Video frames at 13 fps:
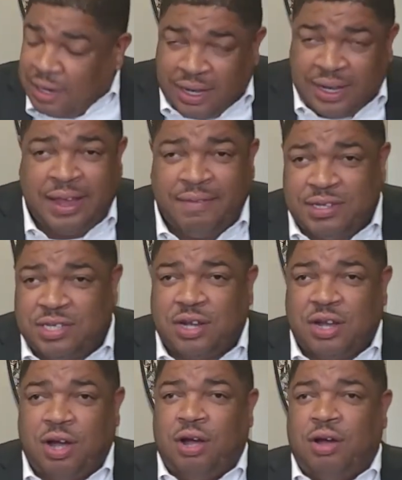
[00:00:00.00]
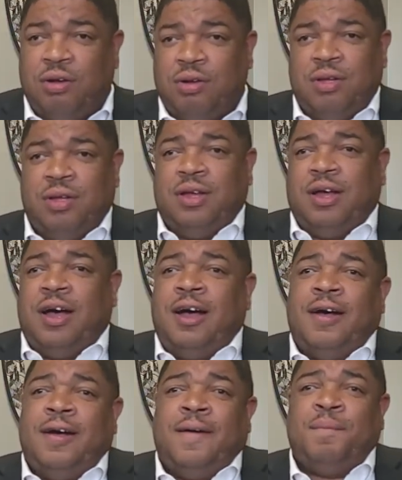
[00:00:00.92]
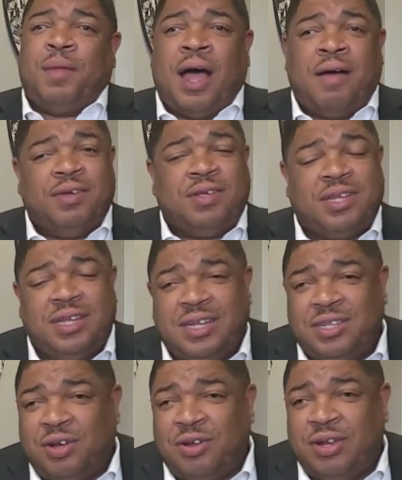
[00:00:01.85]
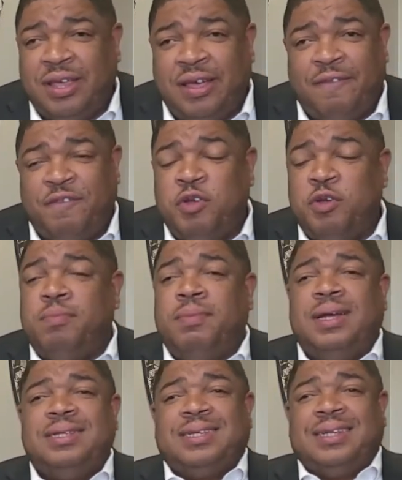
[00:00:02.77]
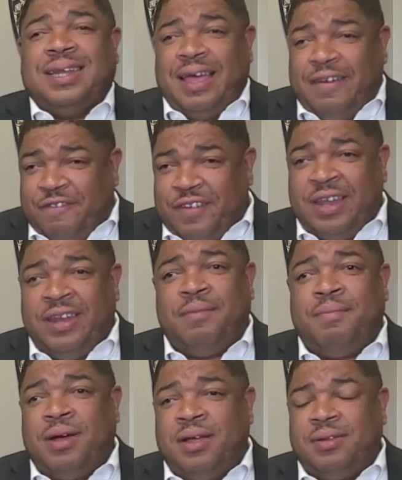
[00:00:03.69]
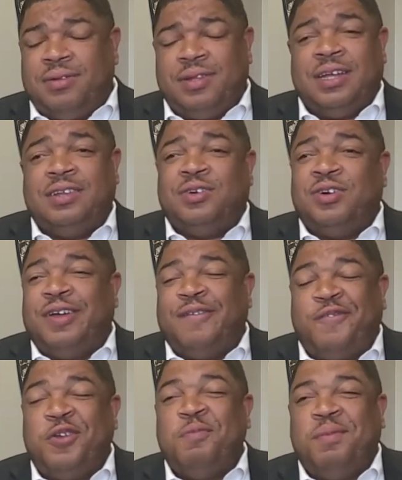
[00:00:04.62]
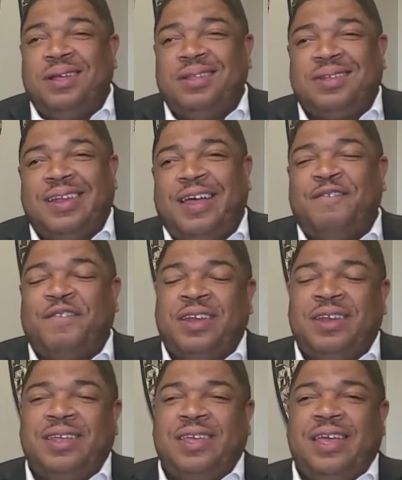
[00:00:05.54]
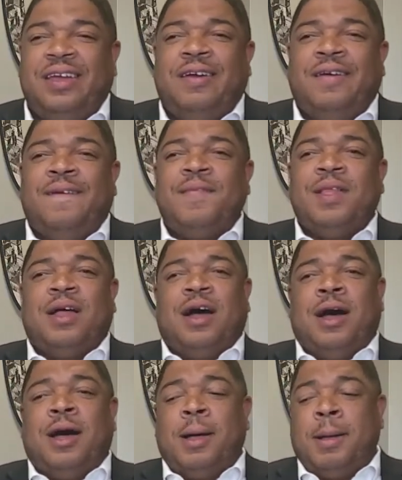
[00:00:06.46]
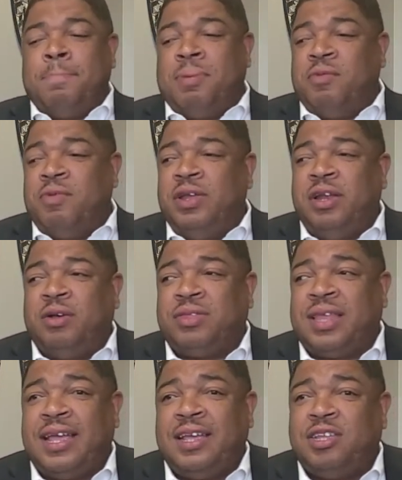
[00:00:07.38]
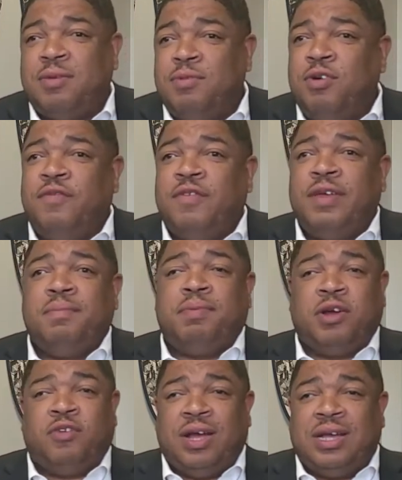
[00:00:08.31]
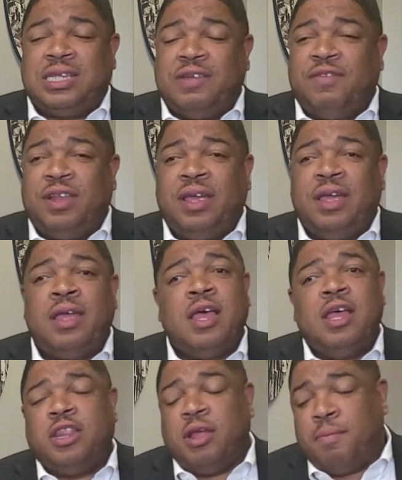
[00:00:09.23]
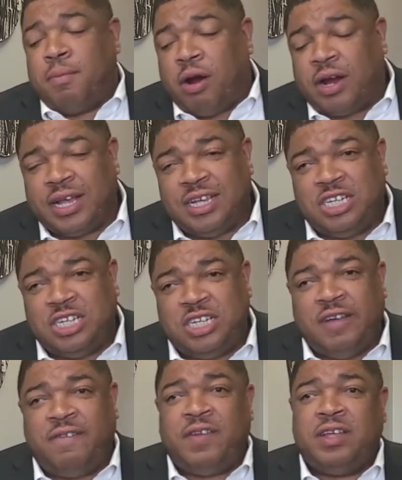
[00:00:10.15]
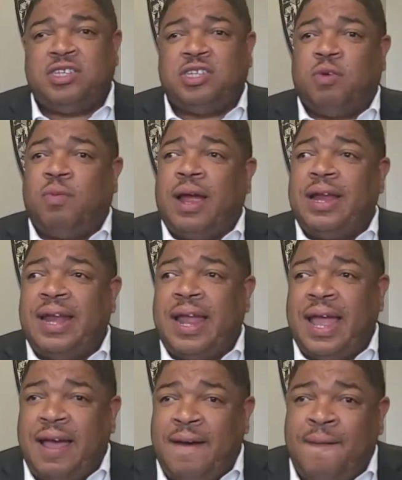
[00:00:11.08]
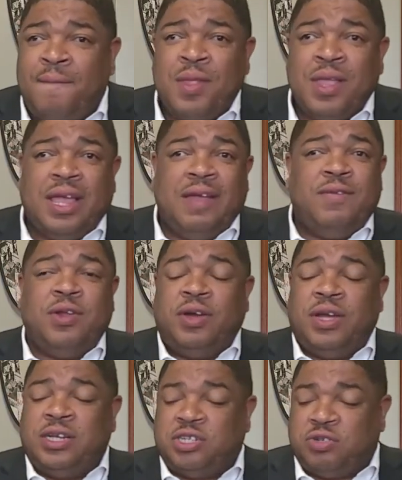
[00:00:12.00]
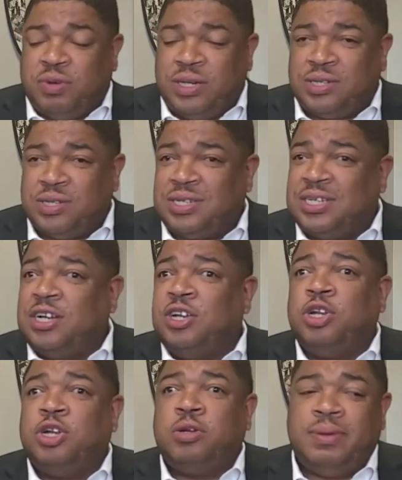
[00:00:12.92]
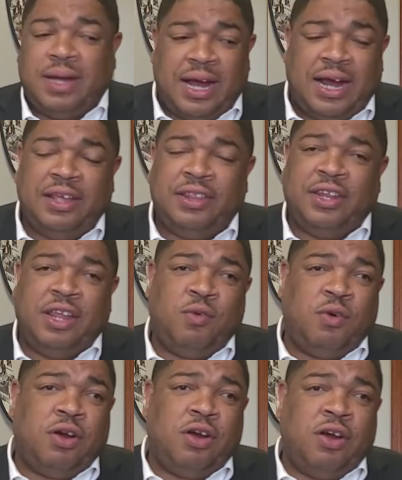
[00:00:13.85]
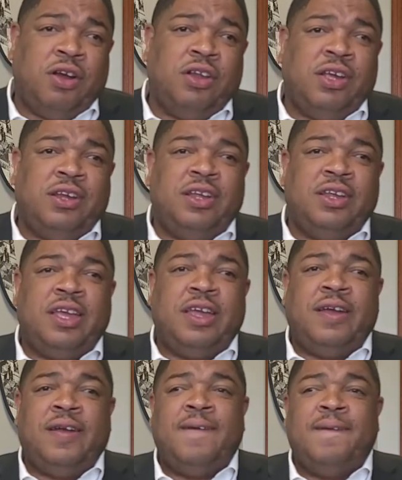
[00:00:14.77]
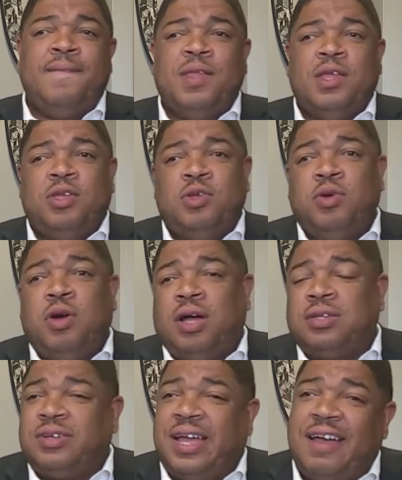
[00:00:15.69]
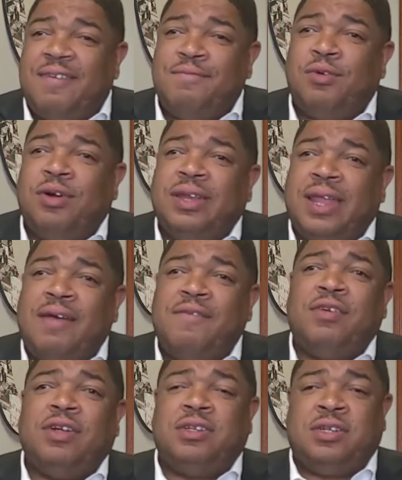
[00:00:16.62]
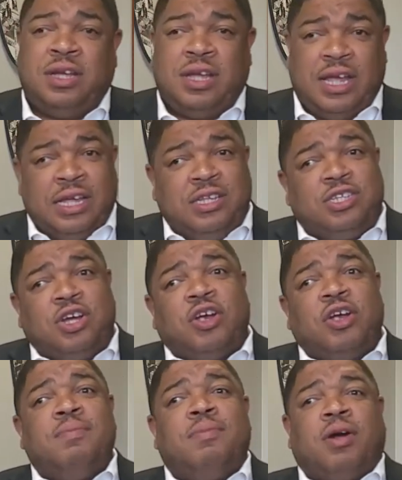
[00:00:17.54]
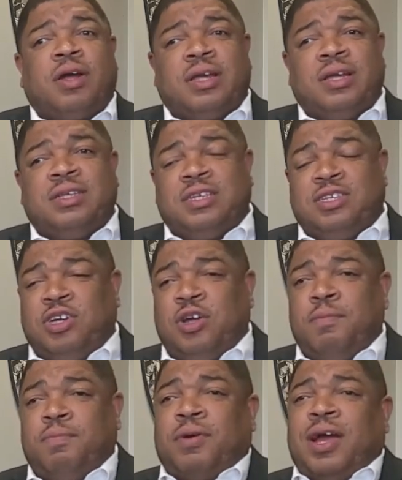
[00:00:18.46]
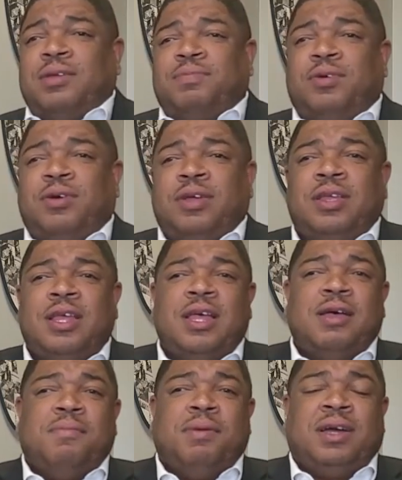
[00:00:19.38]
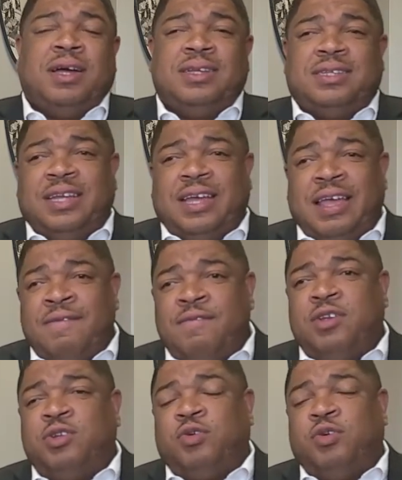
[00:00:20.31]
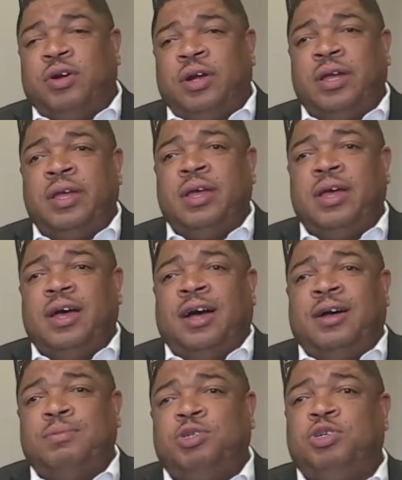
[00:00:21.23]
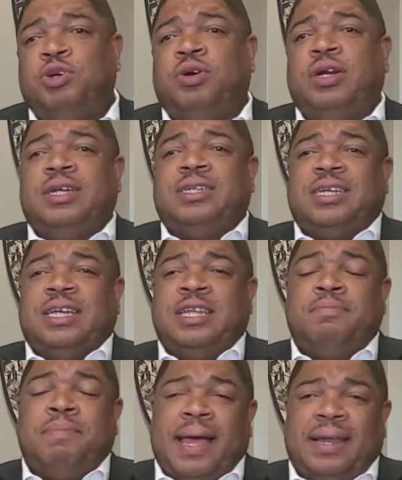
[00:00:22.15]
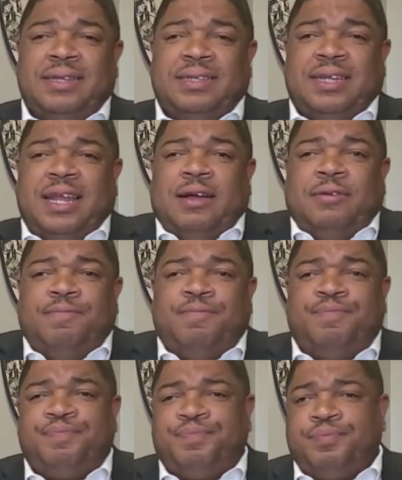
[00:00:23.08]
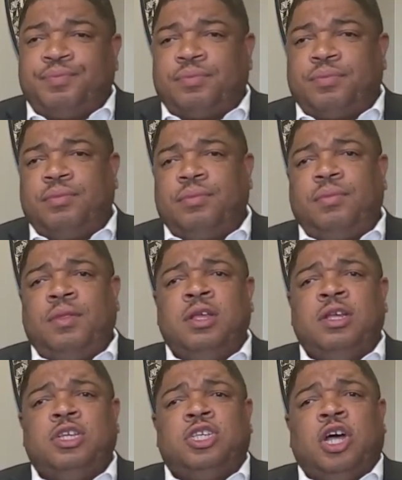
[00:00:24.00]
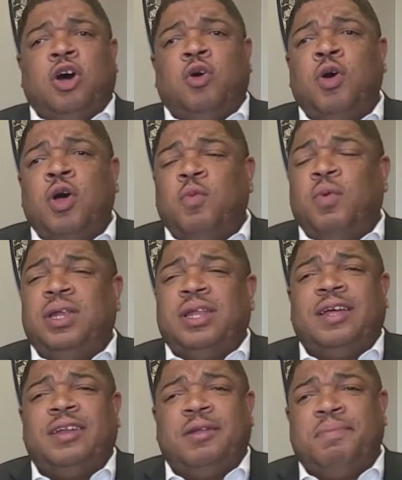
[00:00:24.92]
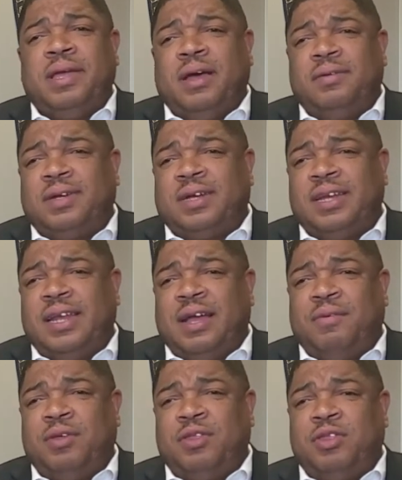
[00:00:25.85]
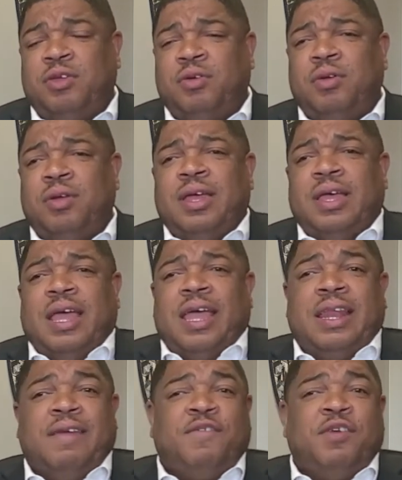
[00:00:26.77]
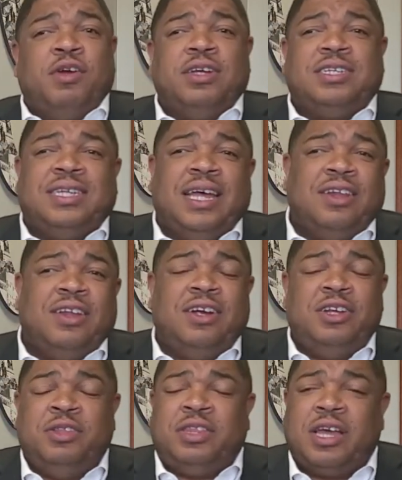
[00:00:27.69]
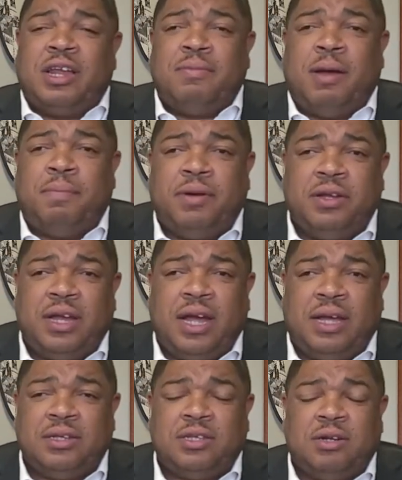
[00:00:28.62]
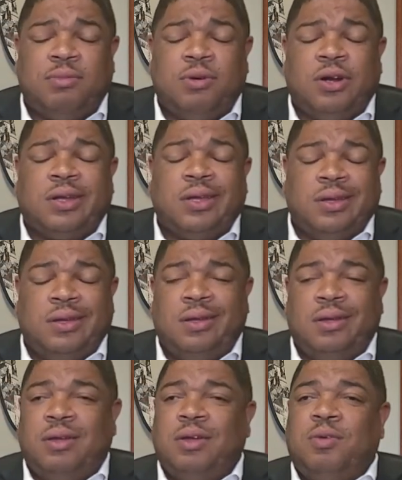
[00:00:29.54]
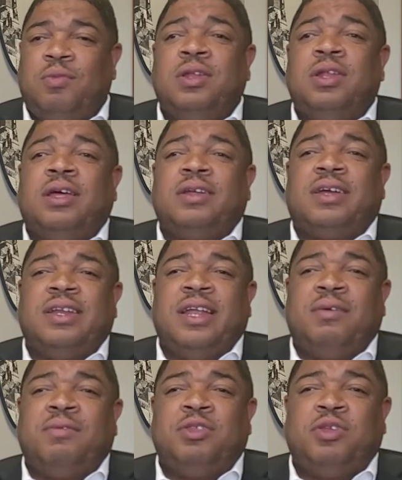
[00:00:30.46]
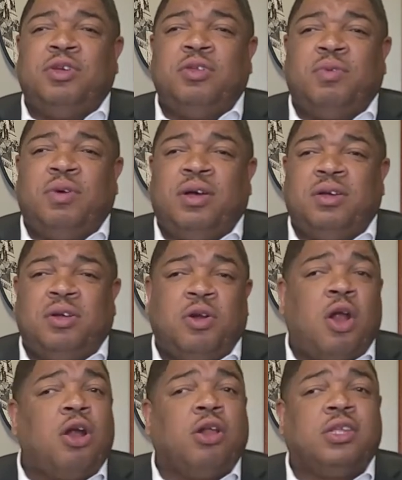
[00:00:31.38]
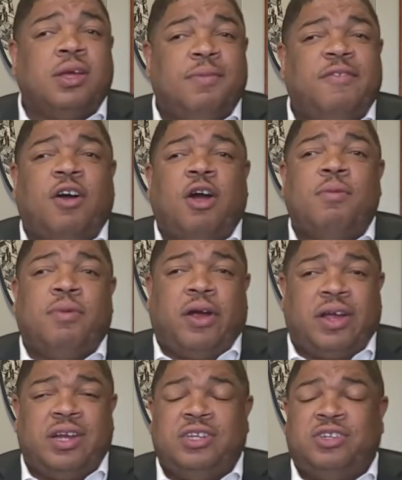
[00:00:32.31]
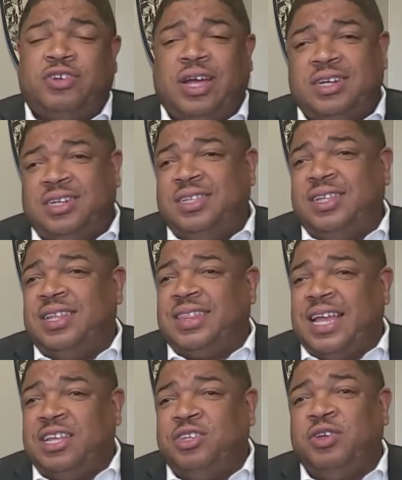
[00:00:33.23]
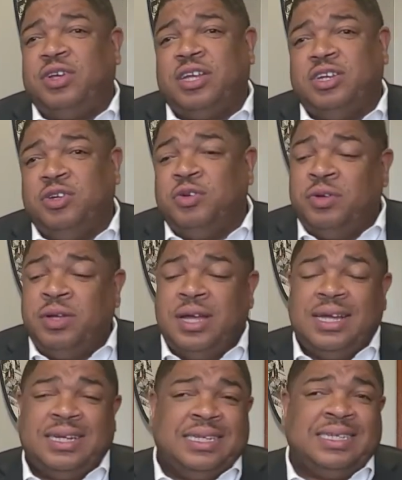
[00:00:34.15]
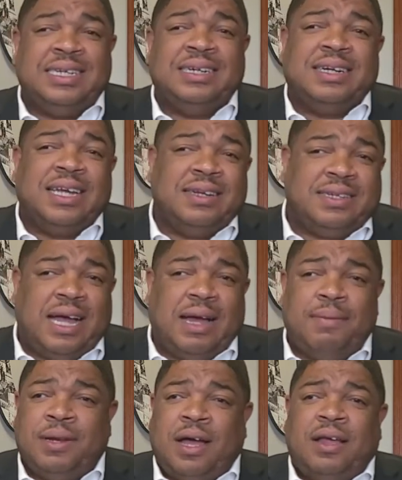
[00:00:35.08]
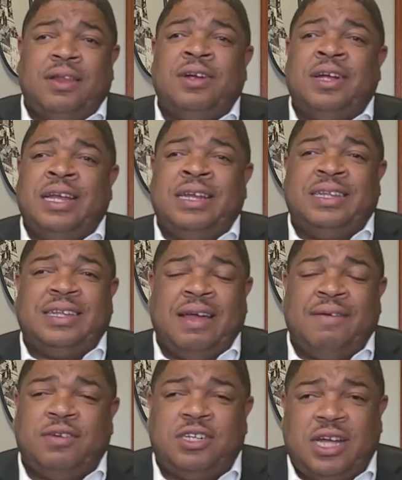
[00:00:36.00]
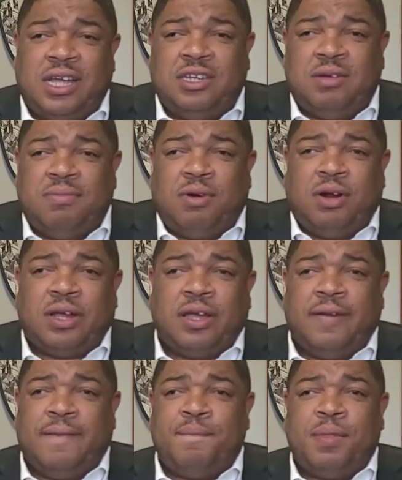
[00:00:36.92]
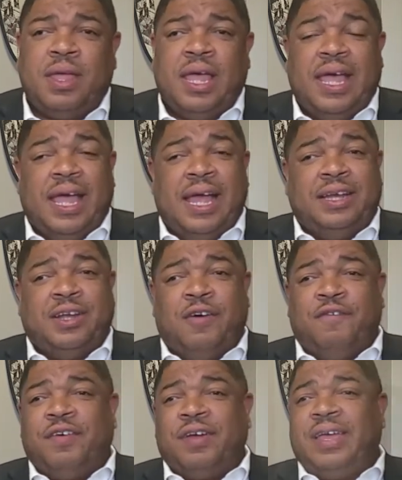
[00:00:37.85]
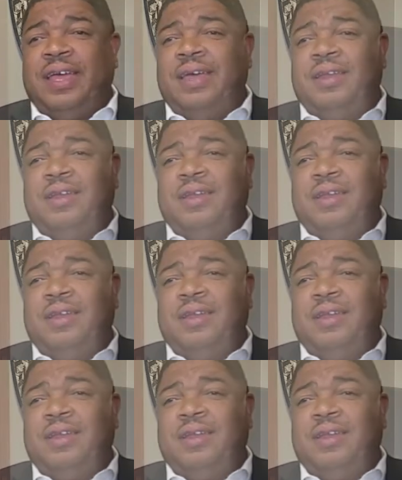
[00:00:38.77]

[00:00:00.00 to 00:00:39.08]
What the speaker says: give us a call. Obviously, there's only a few months left in the month. There's only a few months left in the year, but we know things are moving progressively. The market's shifting. So right now, even though interest rates are still a little bit higher than they were earlier in the year, you also have more leverage in certain markets and certain price points because the inventory shortage is balancing out. So we love to be able to connect with you. And if you're a seller and you're thinking about putting your house on the market, we love to connect with you as well on some of our marketing strategies and things you can do to still get top dollar in this ever-changing market. And don't forget,